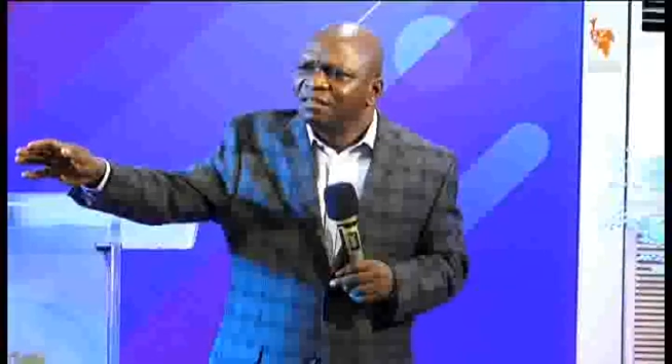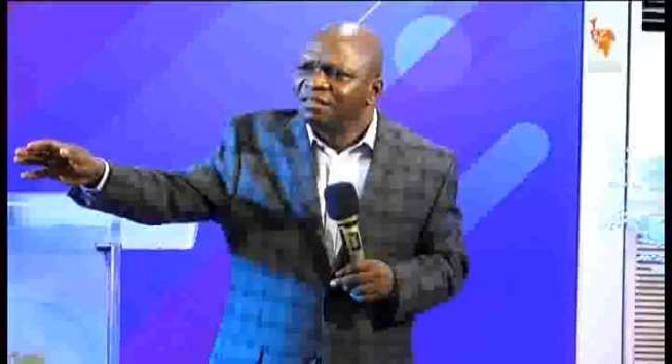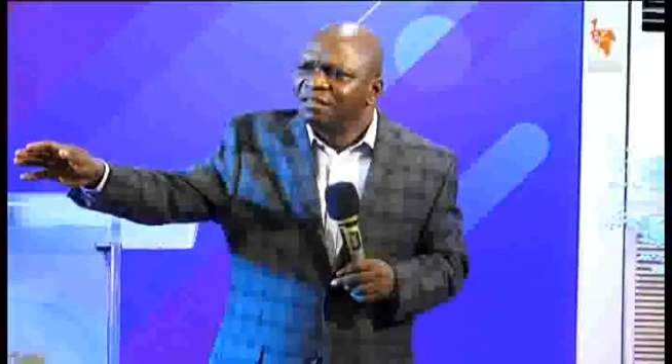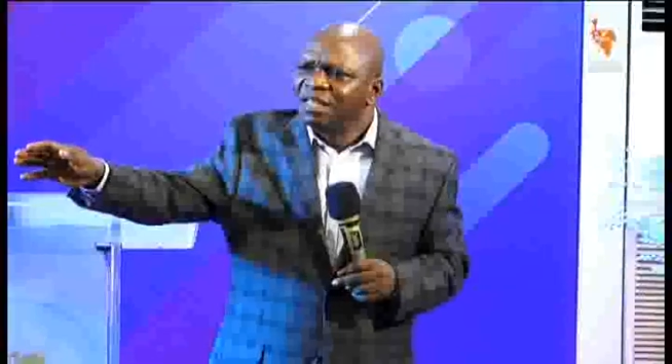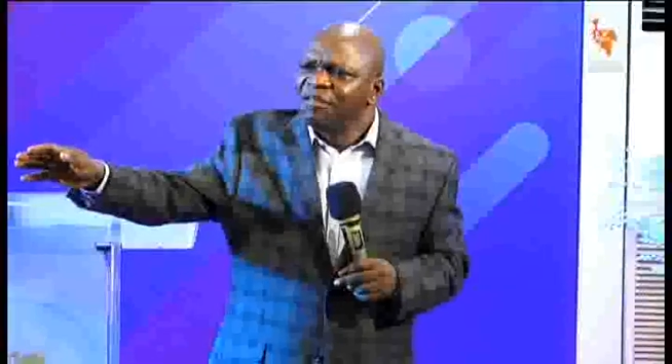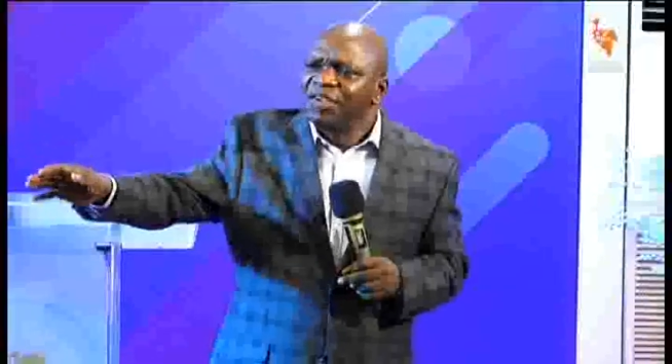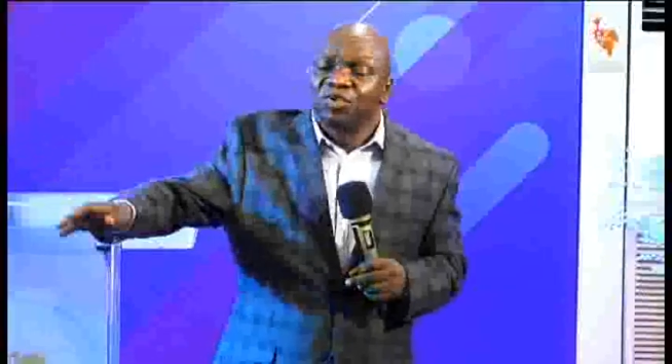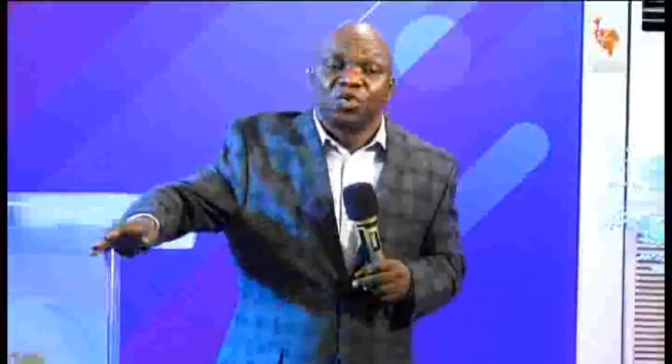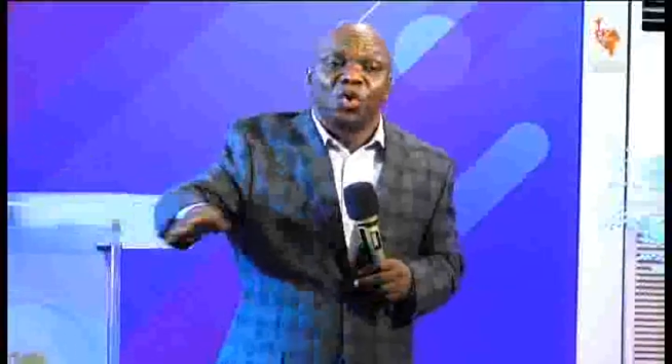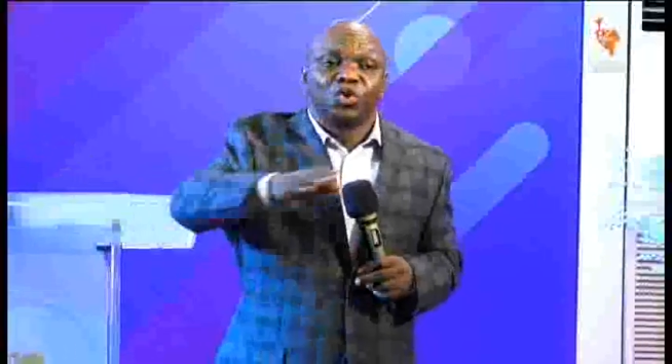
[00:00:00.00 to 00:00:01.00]
Give it to
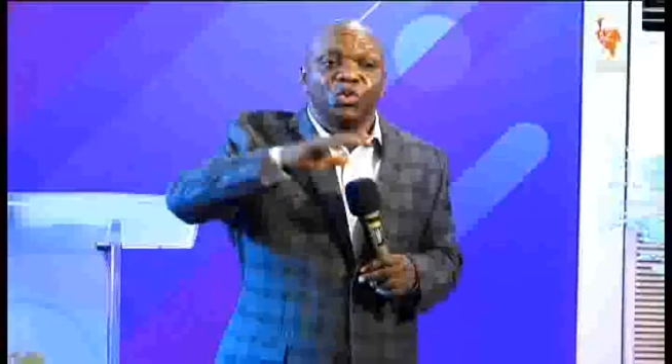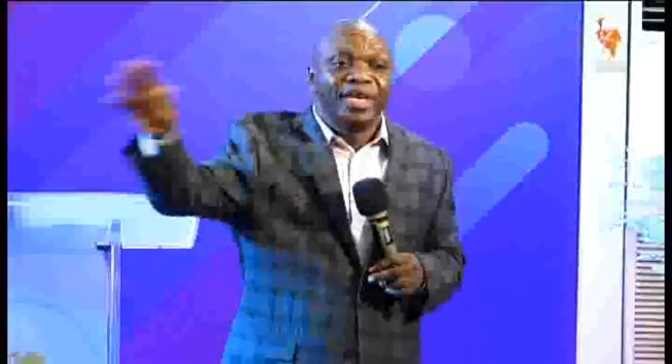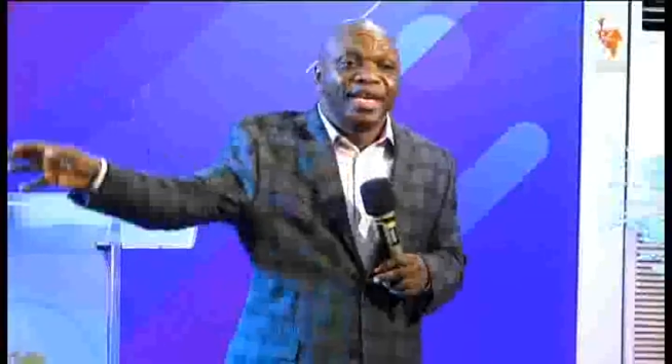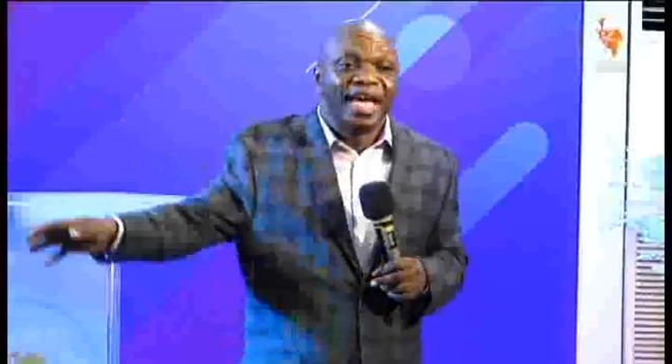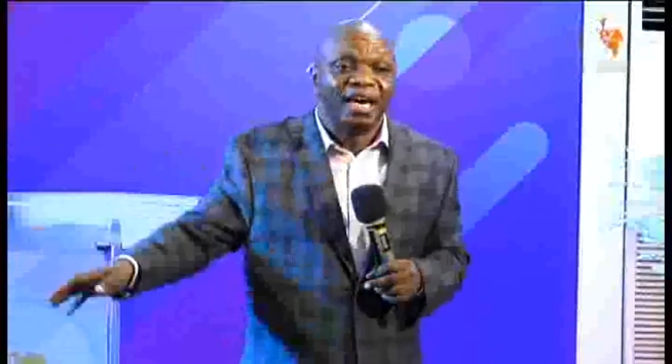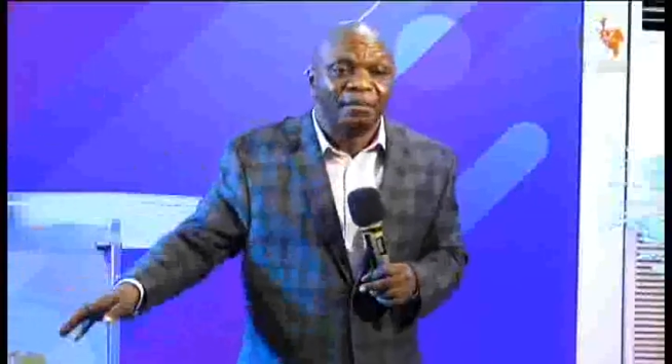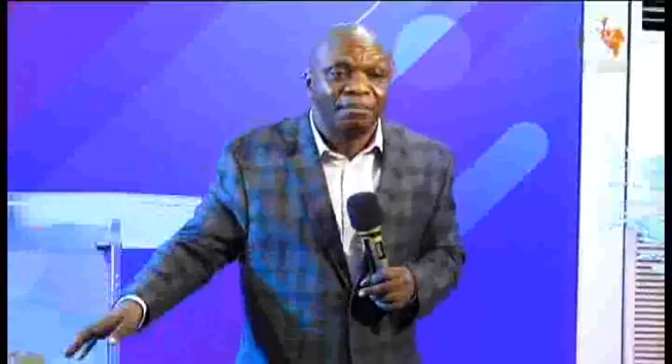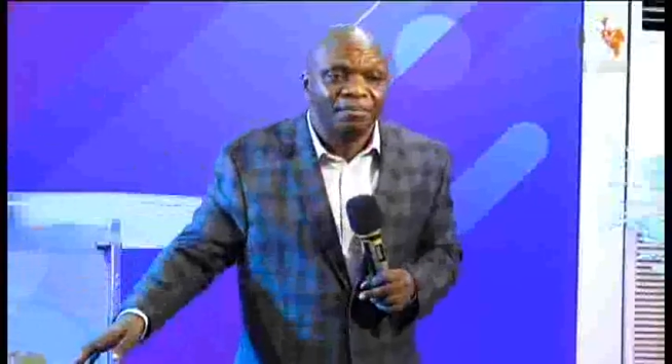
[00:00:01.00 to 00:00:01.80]
those who need help.